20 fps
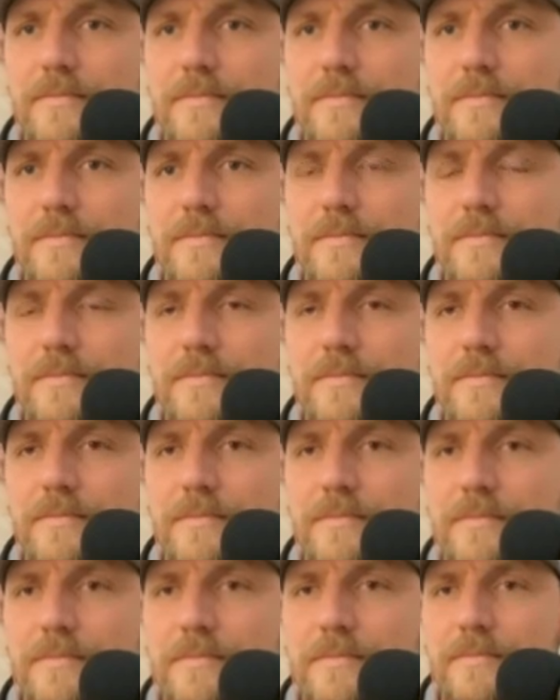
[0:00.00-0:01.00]

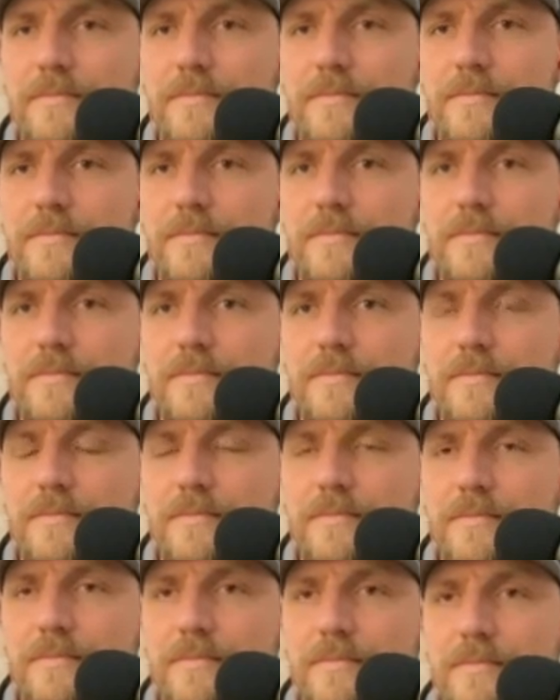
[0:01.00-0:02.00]

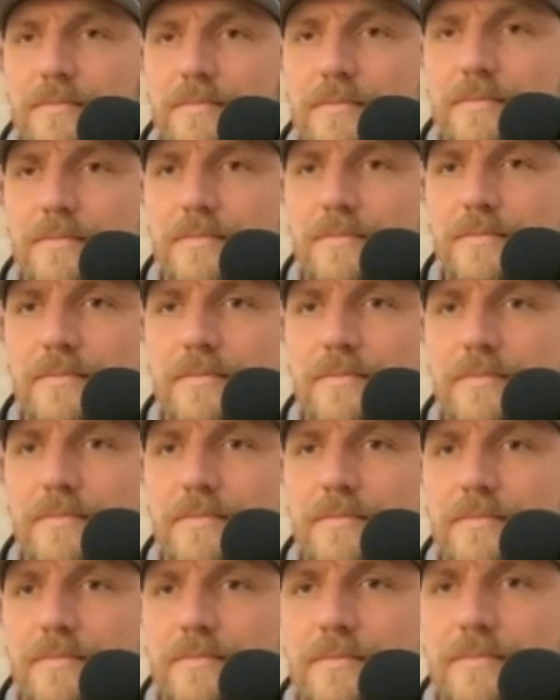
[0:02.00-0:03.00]

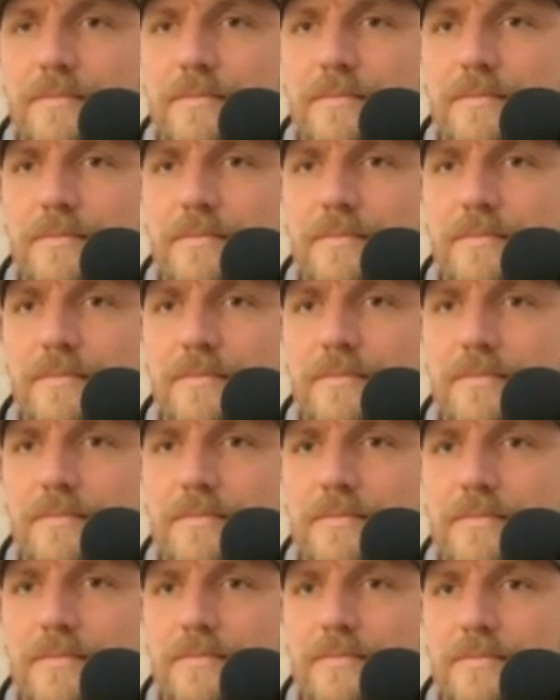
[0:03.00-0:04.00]

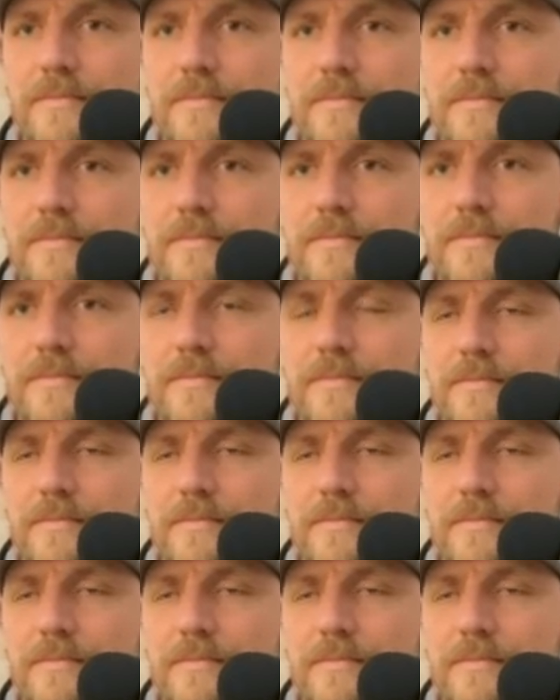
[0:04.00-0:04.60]
[no speech]